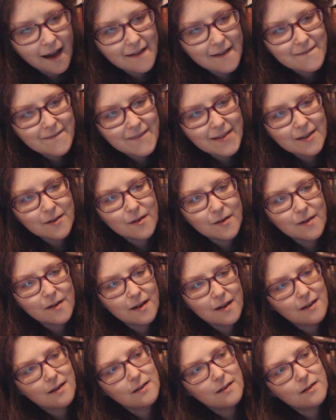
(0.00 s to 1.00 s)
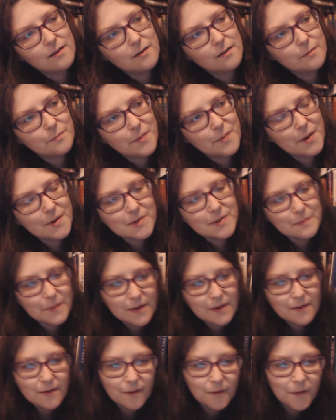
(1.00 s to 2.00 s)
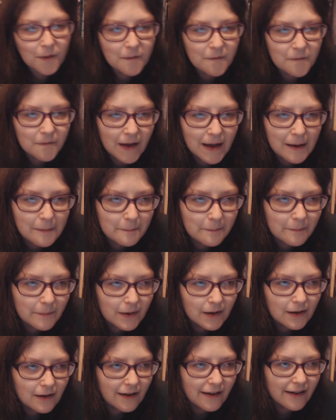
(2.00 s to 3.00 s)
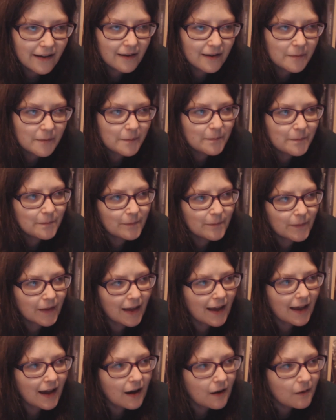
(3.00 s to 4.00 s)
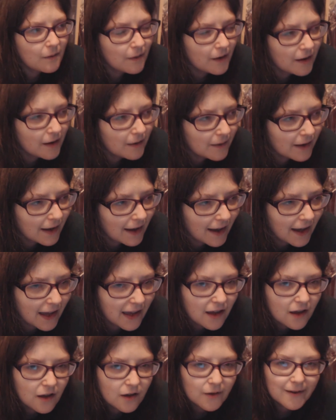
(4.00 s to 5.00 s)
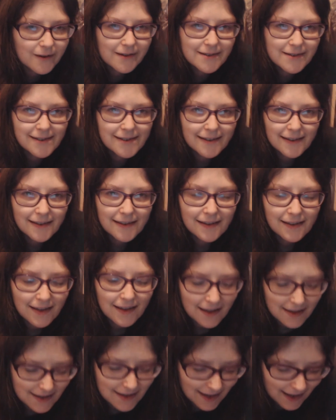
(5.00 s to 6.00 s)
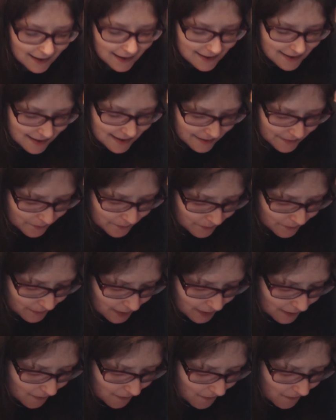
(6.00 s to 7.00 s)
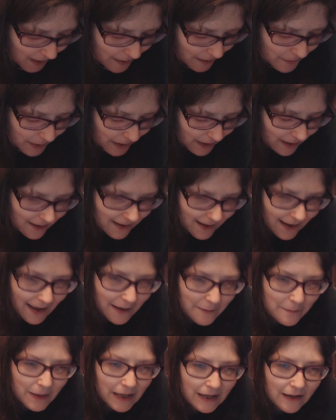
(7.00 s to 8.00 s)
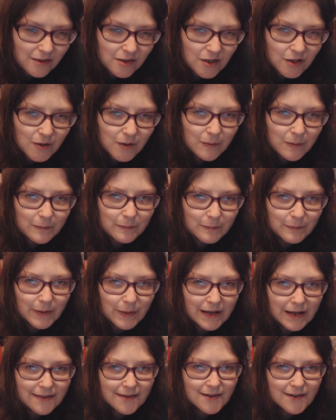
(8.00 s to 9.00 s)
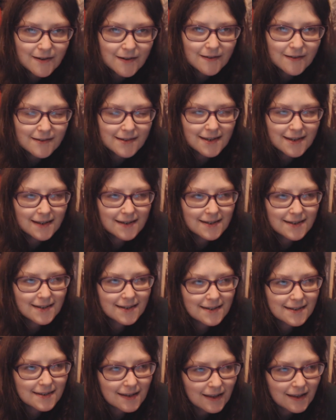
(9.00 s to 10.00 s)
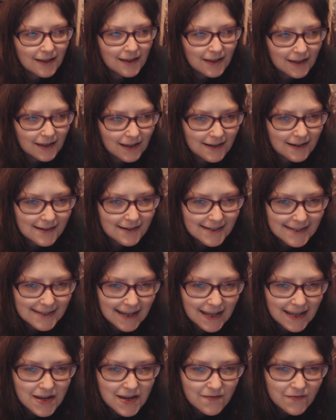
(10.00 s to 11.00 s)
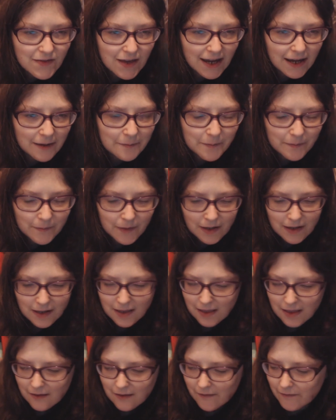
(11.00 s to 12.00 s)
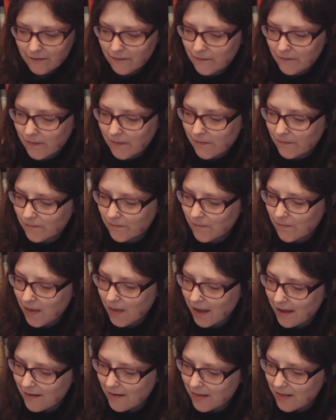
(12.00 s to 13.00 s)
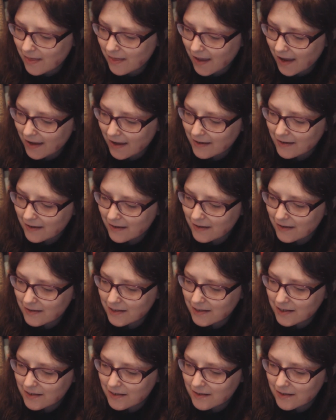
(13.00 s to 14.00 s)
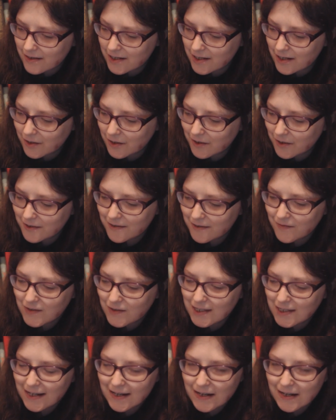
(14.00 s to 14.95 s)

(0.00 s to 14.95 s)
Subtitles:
I think possibly all the fam are going to get out okay, because Yaz and Graham are going to get picked up by the Doctor. She's going to save them. For, like, she could have